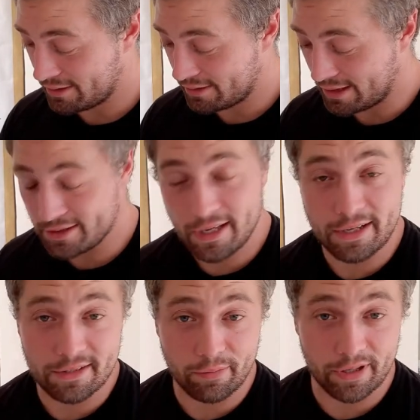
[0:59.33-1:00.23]
that's saying
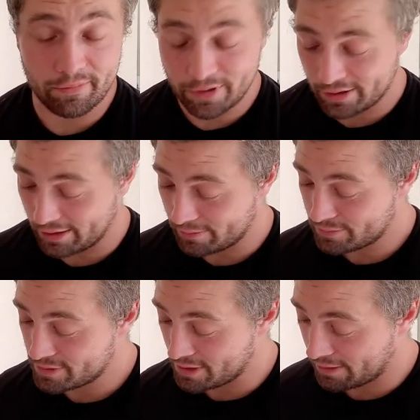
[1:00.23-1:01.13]
something, I think.
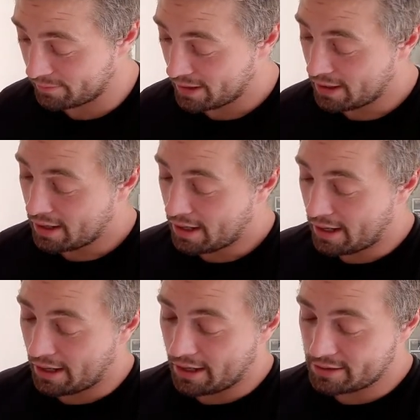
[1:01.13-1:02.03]
So
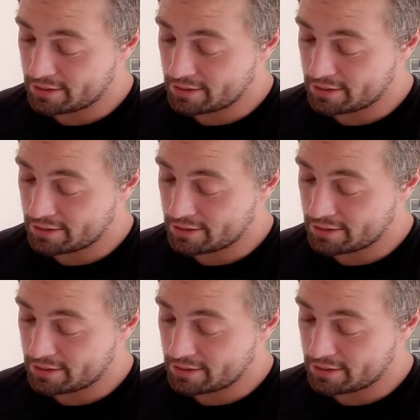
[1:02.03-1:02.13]
I